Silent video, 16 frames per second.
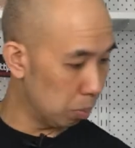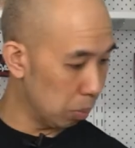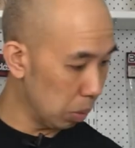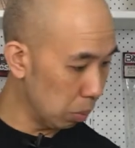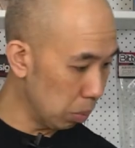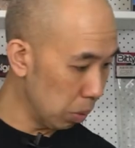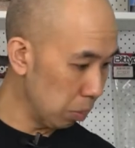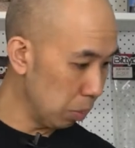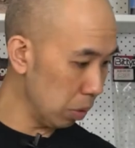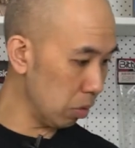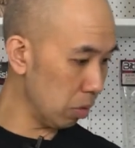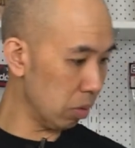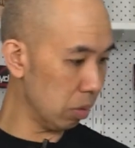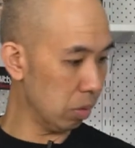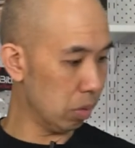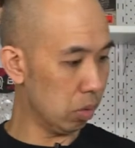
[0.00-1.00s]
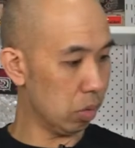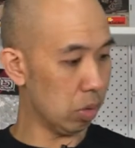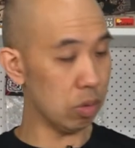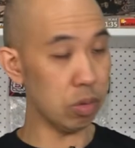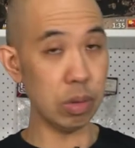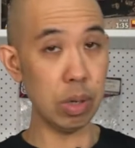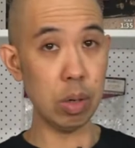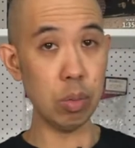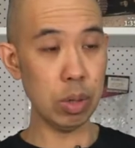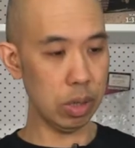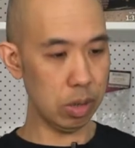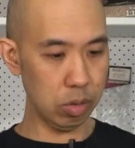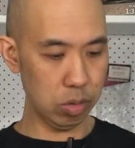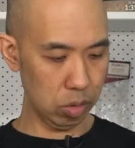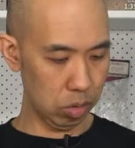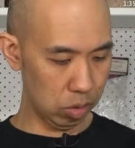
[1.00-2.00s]
big bit of bits. All right, so now we get
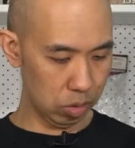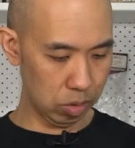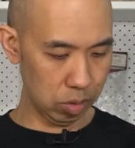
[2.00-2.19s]
into